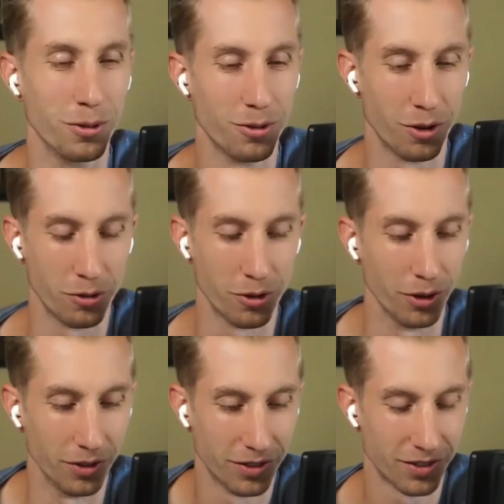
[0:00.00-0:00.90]
So
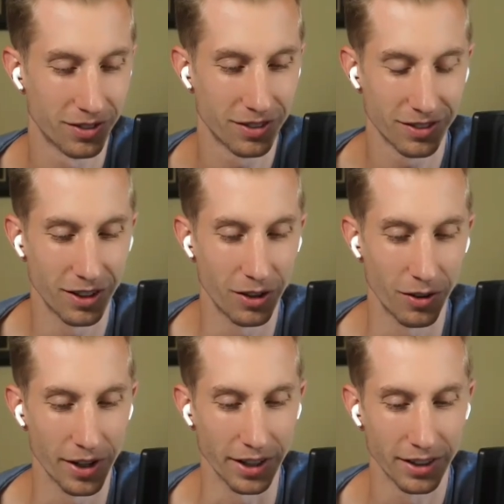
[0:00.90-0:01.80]
true. All
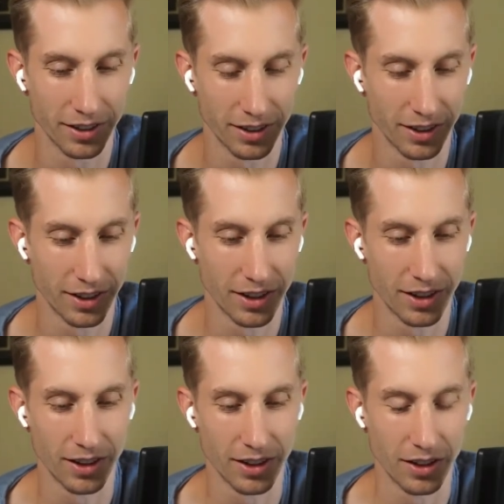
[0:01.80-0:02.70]
righty.
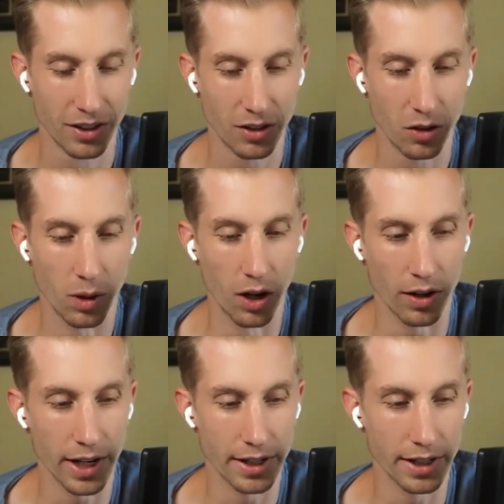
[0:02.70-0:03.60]
Well,
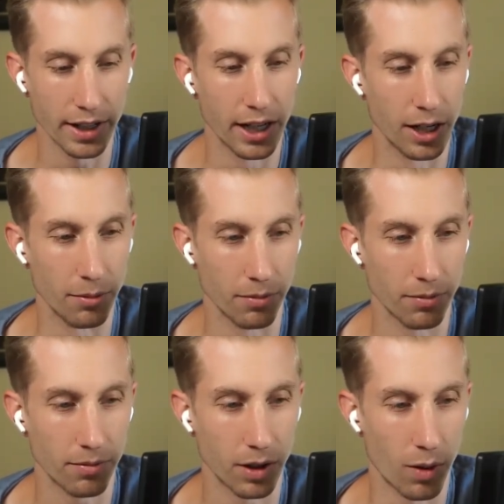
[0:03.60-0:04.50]
Andy, um,
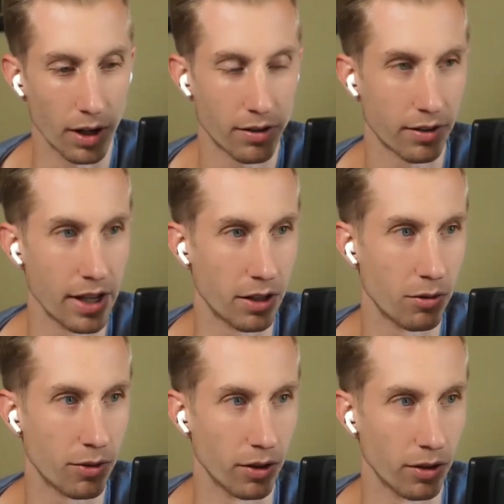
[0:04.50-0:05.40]
I wanted to thank you
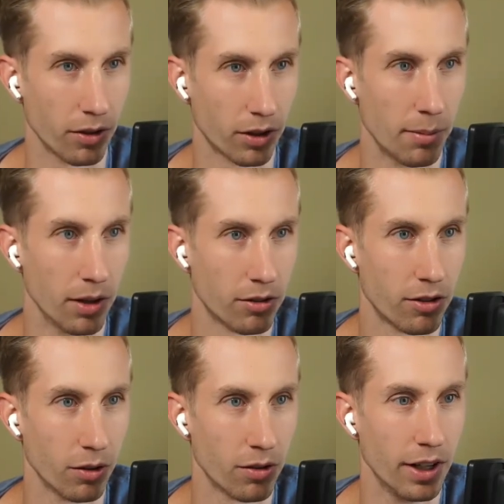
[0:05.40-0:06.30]
for for coming on the
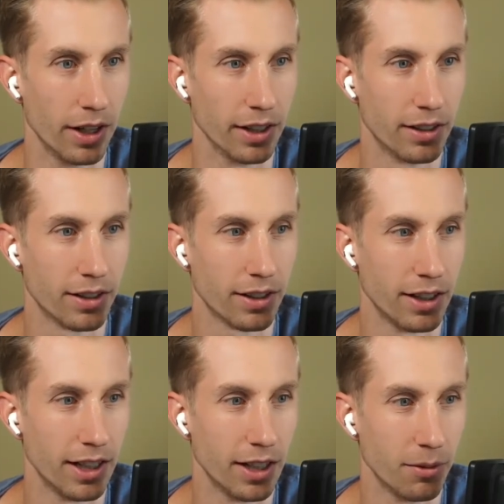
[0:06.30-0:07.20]
show today.
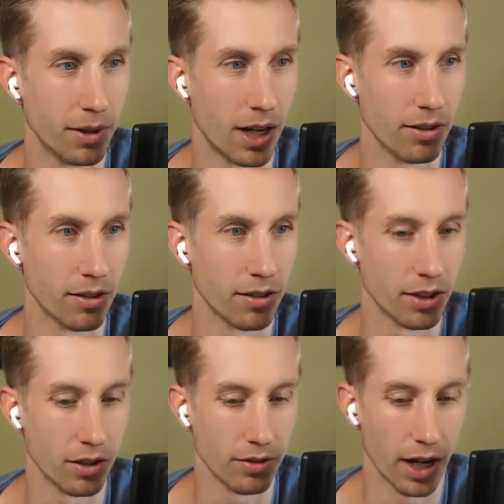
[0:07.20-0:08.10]
Um, obviously,
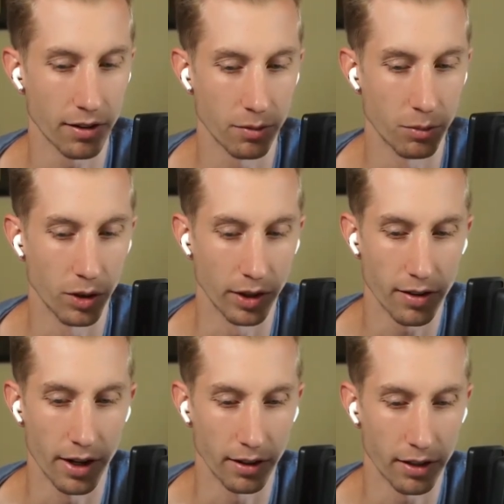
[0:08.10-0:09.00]
you've got some really
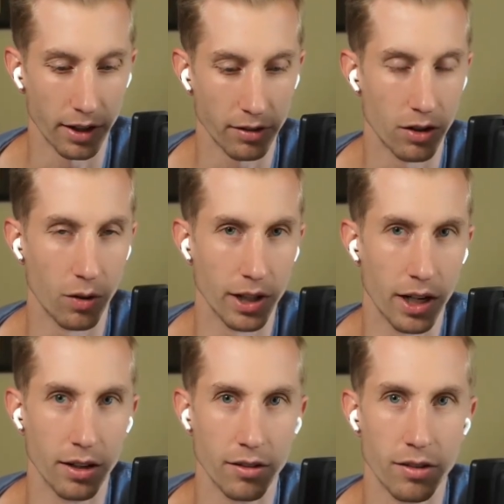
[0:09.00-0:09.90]
exciting things going
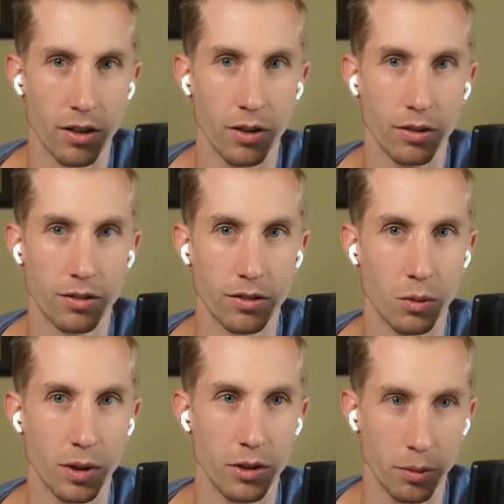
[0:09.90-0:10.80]
on, so
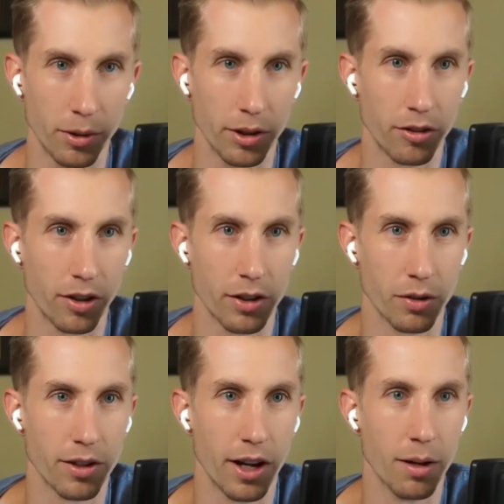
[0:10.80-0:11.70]
we do appreciate your
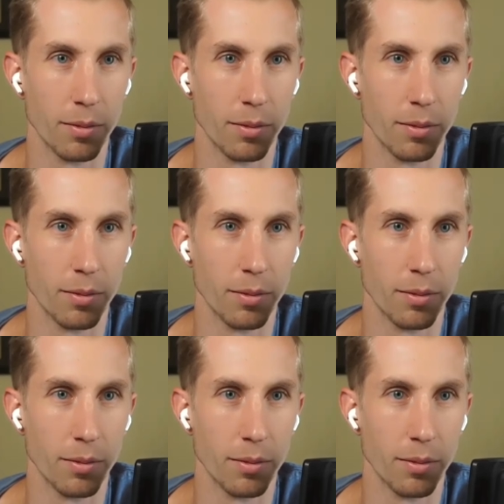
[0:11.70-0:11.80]
time.